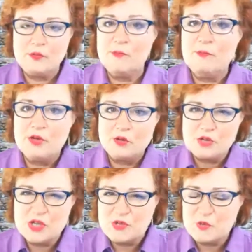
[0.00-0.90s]
but you're
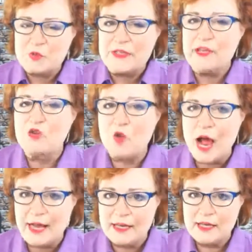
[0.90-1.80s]
just really
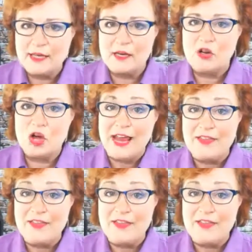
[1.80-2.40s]
groggy and getting along.